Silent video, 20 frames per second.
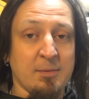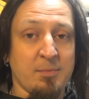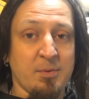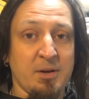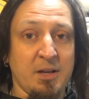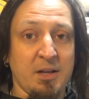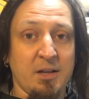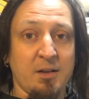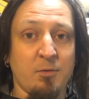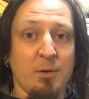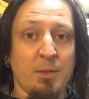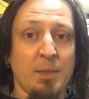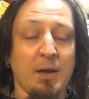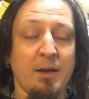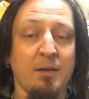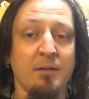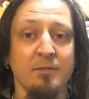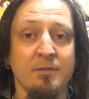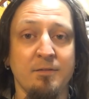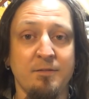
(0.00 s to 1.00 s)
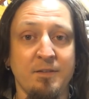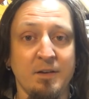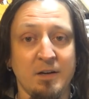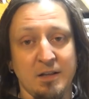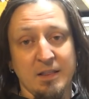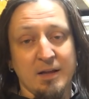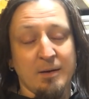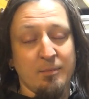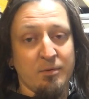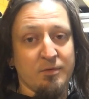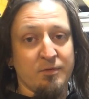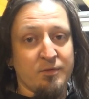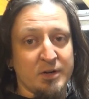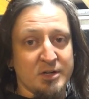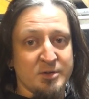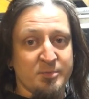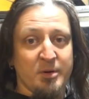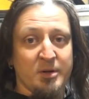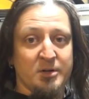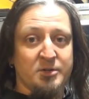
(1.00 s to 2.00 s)
happening when I fill it up with
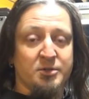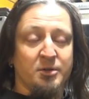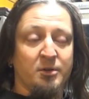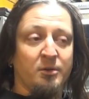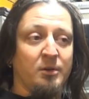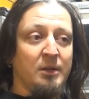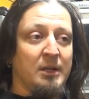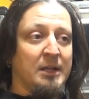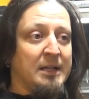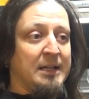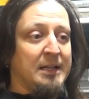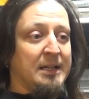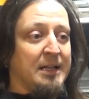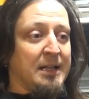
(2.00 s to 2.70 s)
fresh petrol,